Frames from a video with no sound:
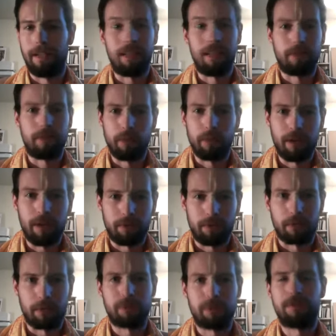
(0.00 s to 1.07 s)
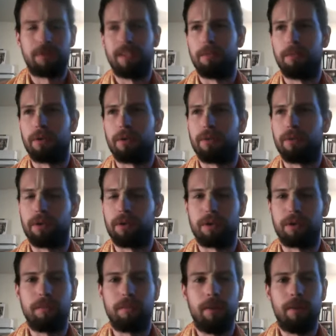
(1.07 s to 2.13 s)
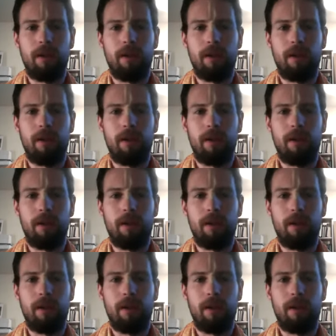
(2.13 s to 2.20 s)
a loving way, of course, in the pure version.